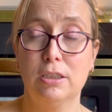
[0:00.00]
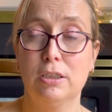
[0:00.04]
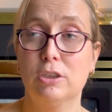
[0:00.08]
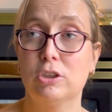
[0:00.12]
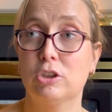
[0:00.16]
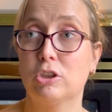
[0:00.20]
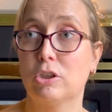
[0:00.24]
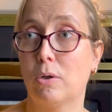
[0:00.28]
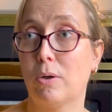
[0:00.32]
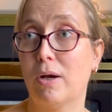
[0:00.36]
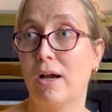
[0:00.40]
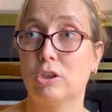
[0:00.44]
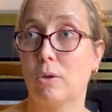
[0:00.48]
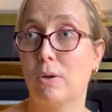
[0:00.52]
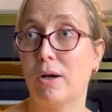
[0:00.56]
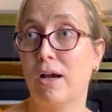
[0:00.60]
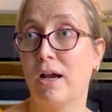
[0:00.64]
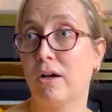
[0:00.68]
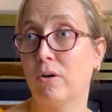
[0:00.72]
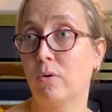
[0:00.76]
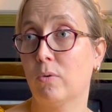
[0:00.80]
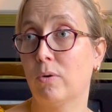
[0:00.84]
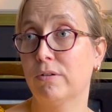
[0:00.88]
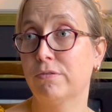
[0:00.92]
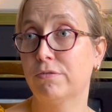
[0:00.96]
So
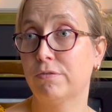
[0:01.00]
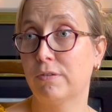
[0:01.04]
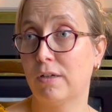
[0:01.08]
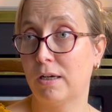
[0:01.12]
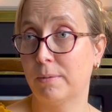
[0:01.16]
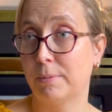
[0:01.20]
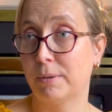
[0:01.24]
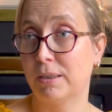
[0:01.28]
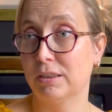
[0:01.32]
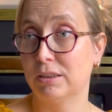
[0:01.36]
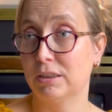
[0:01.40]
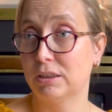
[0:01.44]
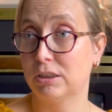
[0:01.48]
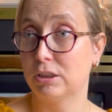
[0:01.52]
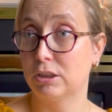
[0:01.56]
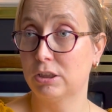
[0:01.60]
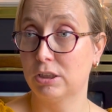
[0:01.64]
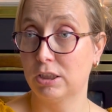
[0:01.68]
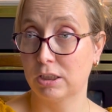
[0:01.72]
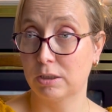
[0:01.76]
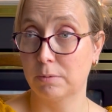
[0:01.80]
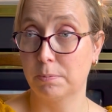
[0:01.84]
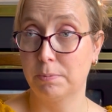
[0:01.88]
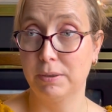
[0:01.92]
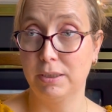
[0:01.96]
Aqua Faba is
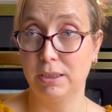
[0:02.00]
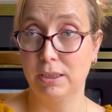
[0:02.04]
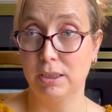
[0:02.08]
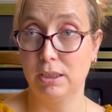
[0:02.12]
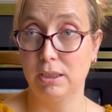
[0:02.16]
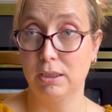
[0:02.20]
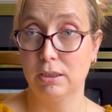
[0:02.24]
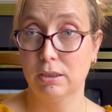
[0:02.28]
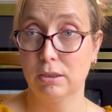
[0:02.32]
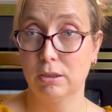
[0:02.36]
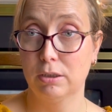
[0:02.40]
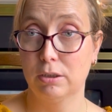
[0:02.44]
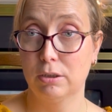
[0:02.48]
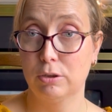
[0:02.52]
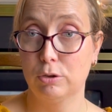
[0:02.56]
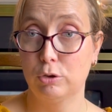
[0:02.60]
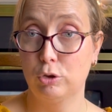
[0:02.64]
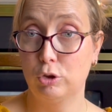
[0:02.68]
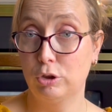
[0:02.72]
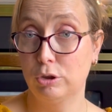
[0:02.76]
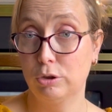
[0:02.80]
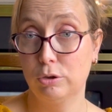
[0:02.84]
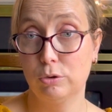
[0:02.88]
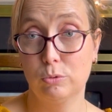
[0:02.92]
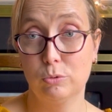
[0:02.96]
chickpea
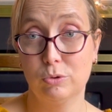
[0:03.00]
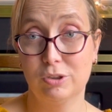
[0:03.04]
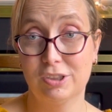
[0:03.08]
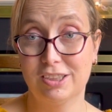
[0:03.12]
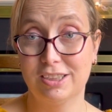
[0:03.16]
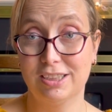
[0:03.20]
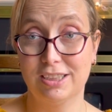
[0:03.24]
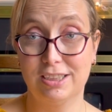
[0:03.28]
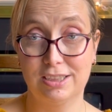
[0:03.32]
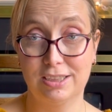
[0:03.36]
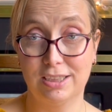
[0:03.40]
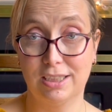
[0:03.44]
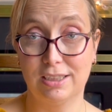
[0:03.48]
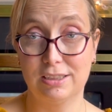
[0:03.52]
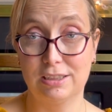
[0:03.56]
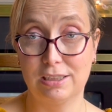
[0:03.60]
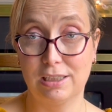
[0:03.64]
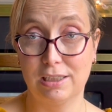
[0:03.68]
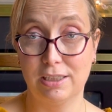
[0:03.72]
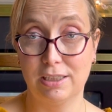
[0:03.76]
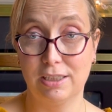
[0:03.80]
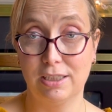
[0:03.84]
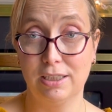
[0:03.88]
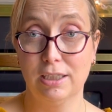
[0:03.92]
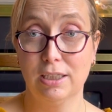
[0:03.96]
juice,
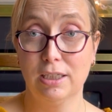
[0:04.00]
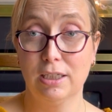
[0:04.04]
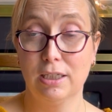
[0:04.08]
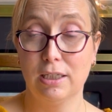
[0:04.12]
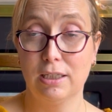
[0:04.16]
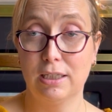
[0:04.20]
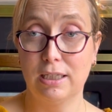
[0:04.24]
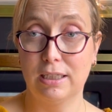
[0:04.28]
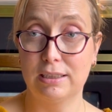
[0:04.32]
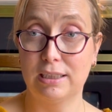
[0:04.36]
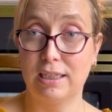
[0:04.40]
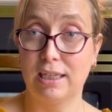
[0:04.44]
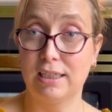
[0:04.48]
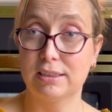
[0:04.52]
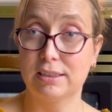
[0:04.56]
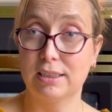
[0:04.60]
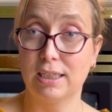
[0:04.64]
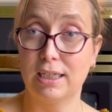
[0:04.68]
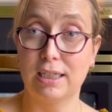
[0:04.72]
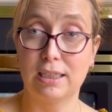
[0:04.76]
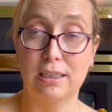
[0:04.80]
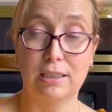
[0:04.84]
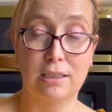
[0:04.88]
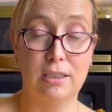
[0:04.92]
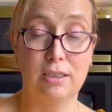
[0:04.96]
essentially, that has
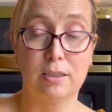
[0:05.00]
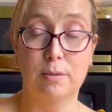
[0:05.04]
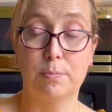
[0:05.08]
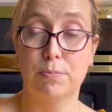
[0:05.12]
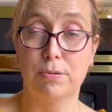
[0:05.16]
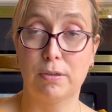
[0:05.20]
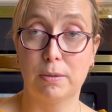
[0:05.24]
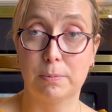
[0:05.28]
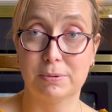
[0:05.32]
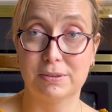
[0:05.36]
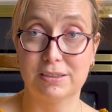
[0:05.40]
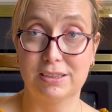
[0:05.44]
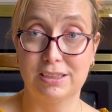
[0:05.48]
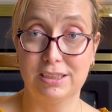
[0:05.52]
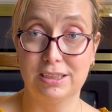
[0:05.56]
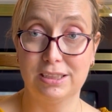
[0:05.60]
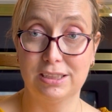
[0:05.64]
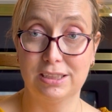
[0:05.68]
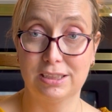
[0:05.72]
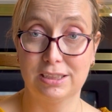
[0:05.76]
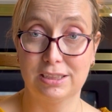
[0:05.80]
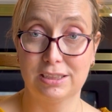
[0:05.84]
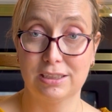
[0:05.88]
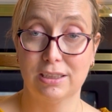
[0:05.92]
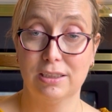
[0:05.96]
egg-like
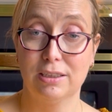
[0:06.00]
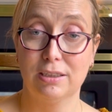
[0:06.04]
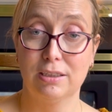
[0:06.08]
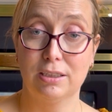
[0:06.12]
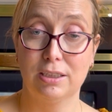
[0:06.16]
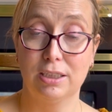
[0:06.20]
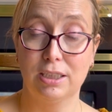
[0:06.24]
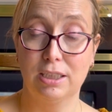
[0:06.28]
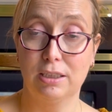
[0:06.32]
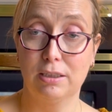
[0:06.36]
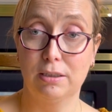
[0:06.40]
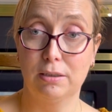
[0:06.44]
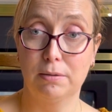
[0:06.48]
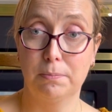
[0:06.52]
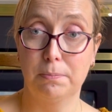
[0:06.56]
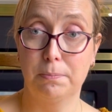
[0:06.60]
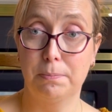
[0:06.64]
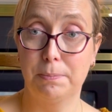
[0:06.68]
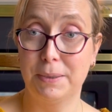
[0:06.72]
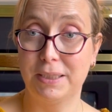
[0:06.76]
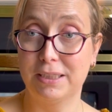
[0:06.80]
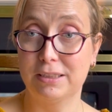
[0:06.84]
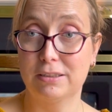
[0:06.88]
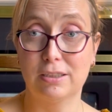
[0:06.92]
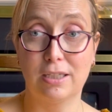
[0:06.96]
properties in
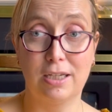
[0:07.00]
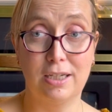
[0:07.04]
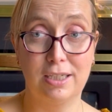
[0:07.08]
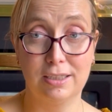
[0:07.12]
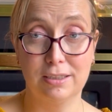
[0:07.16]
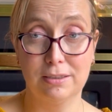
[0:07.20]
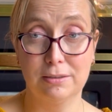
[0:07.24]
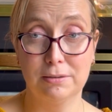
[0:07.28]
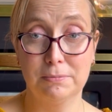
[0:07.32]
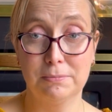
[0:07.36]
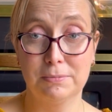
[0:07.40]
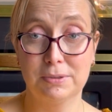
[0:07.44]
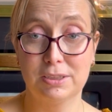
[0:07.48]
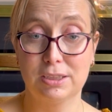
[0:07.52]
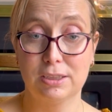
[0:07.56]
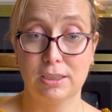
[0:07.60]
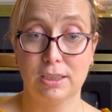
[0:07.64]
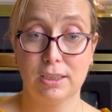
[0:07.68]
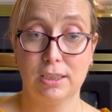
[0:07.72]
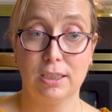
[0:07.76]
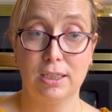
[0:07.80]
baked items.